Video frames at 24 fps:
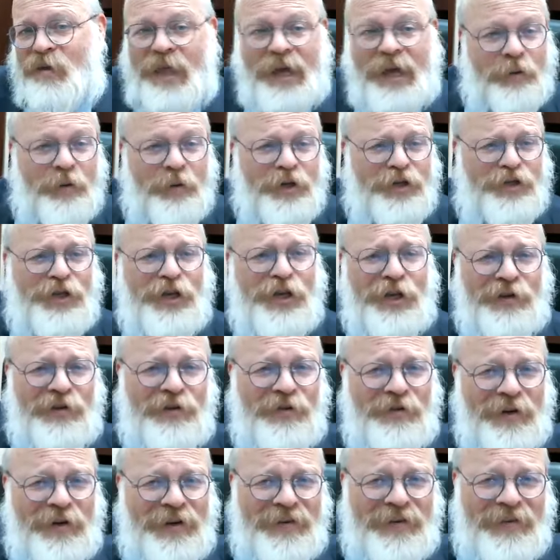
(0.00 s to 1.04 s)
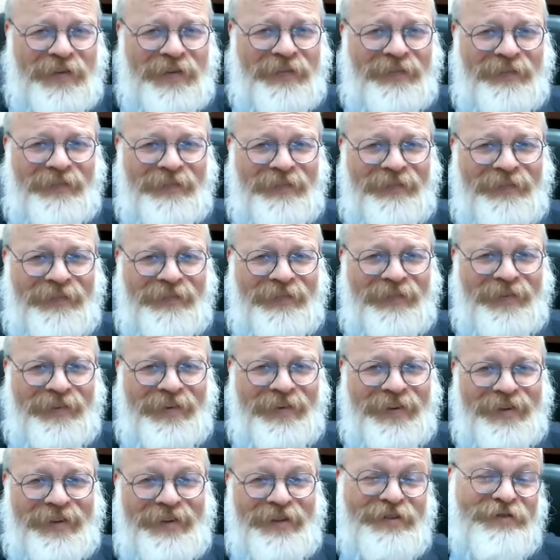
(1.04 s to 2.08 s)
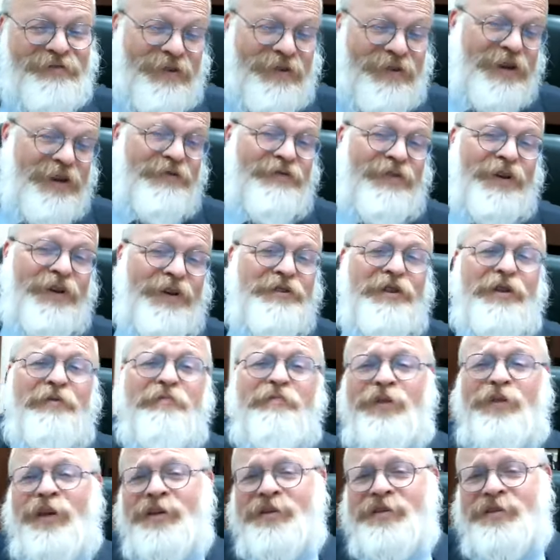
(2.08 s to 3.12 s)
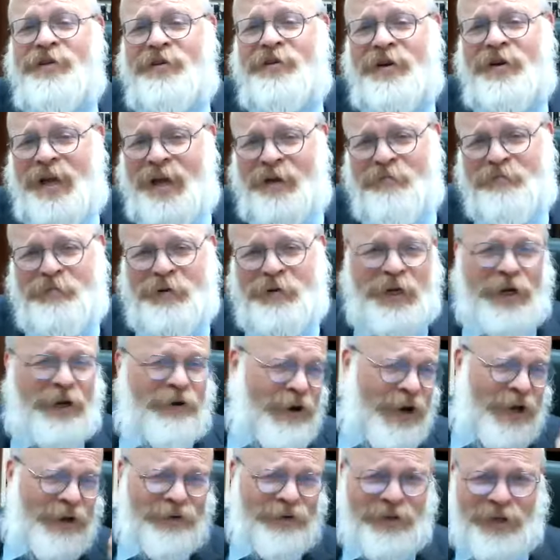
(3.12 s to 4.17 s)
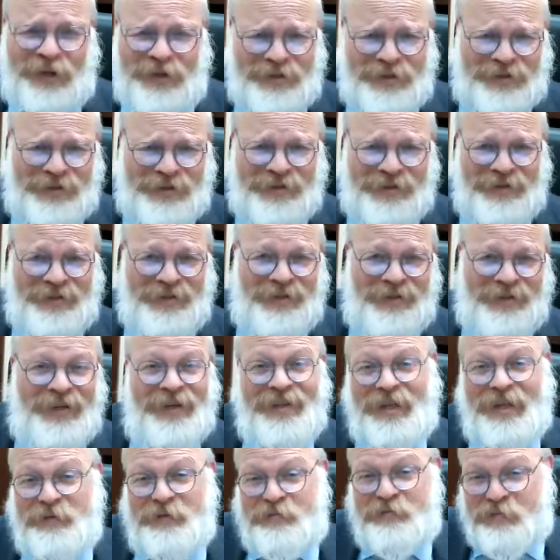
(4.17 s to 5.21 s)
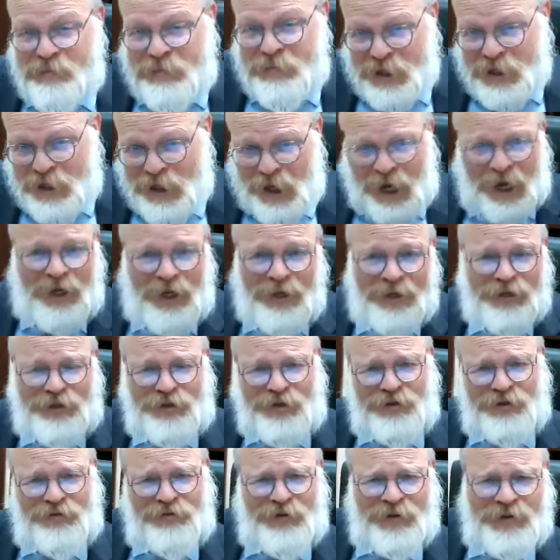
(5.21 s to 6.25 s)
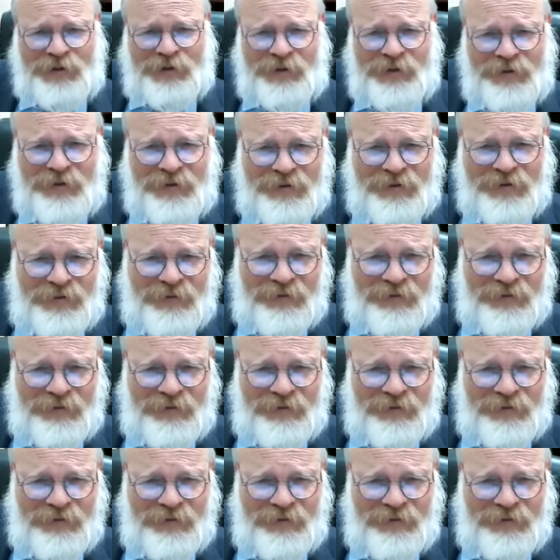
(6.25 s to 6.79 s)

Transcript: like we see it, right? It's very, very deep things that are happening around us that's beyond the surface.